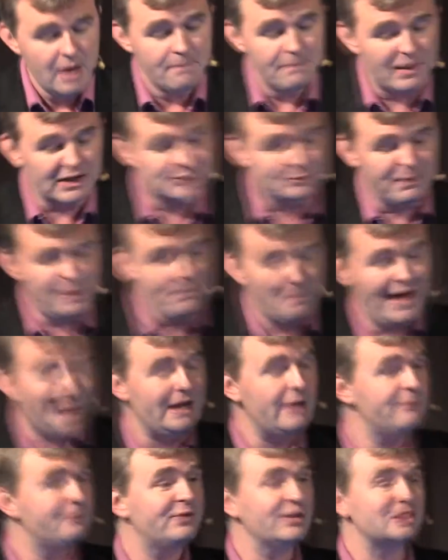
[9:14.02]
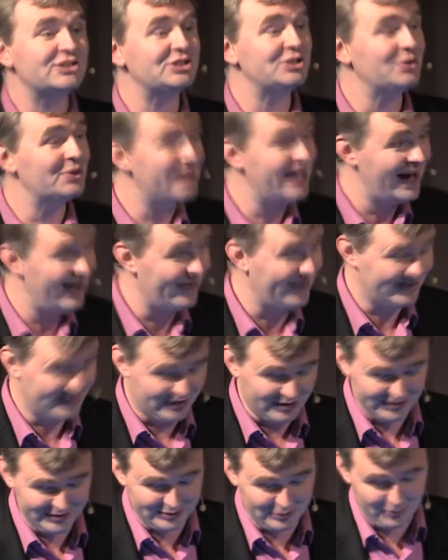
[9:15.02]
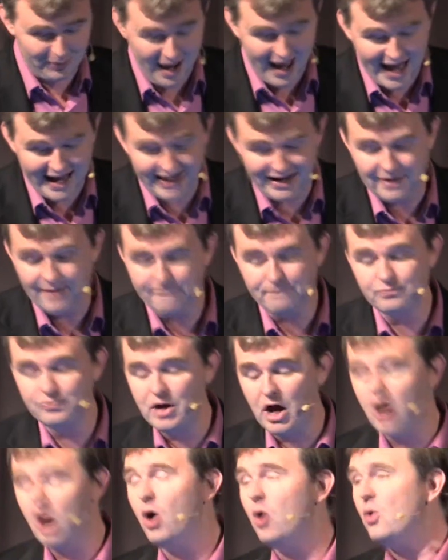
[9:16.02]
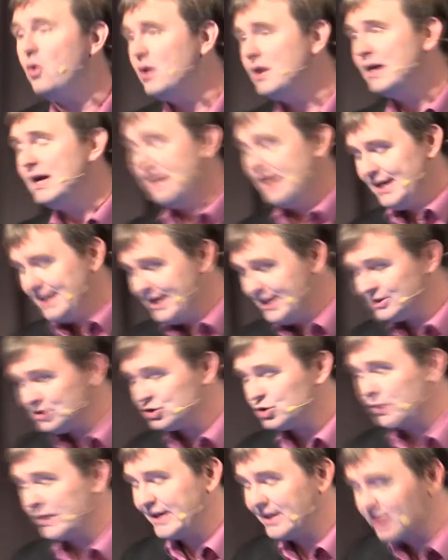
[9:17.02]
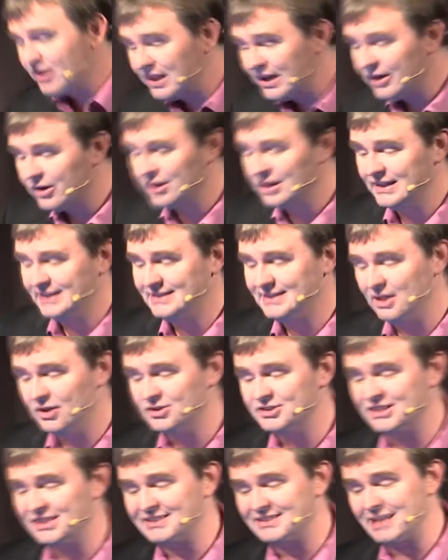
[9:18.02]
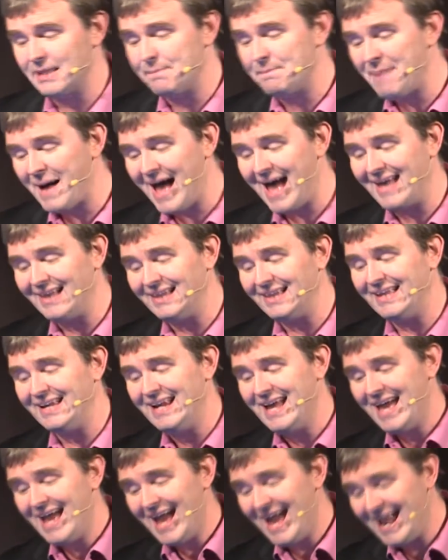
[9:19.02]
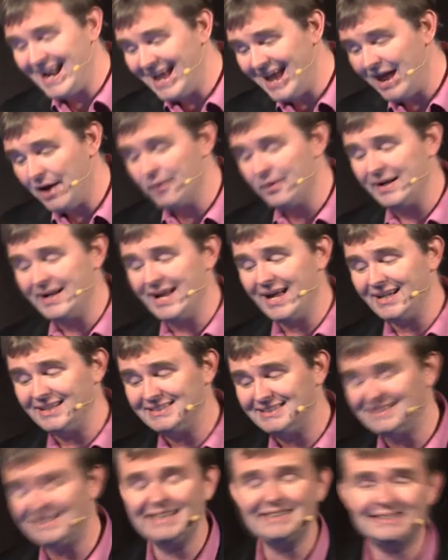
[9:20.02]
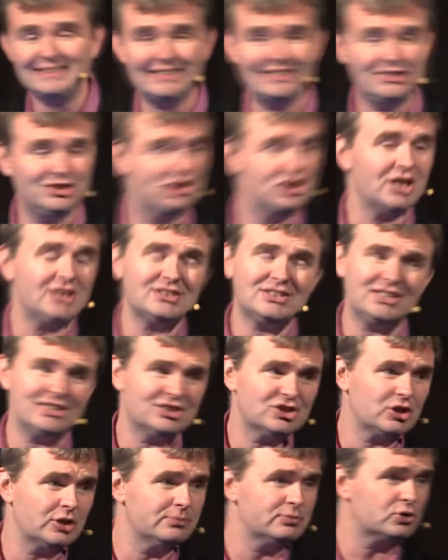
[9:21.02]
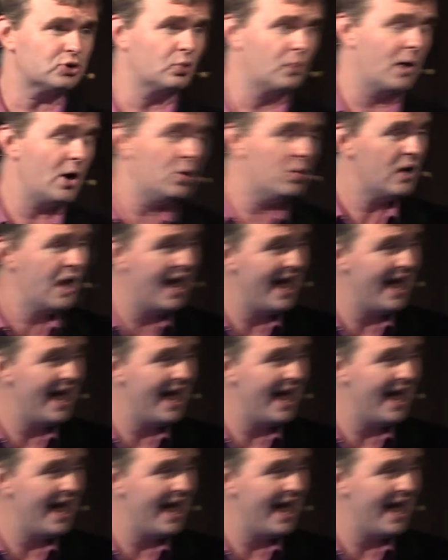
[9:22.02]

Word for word: must be made up fictional characters, right? No. History clearly tells us that Pilate and Herod existed just as scripture wrote